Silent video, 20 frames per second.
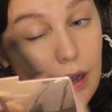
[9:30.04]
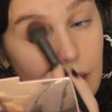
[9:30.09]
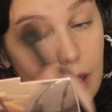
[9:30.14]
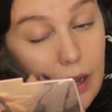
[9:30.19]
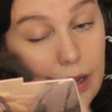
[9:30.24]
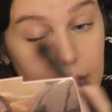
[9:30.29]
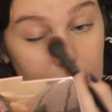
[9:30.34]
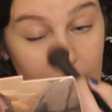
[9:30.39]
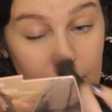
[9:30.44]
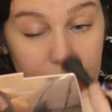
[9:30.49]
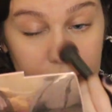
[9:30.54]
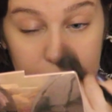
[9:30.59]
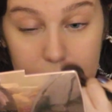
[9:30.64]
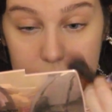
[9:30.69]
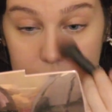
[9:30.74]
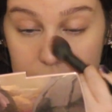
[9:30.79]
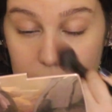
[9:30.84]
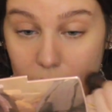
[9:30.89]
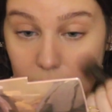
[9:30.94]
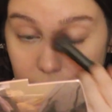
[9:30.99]
I love this
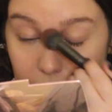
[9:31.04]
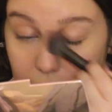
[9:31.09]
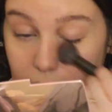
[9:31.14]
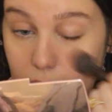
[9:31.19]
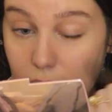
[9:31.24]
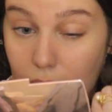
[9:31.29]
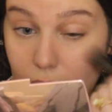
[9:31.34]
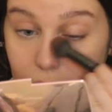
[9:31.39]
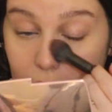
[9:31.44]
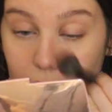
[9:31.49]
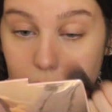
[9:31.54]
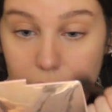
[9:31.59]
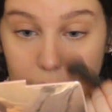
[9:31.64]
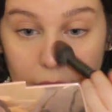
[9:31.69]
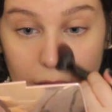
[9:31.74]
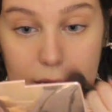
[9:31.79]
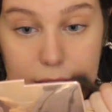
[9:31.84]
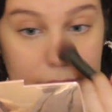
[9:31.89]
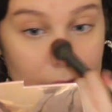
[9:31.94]
stuff. I love Hourglass.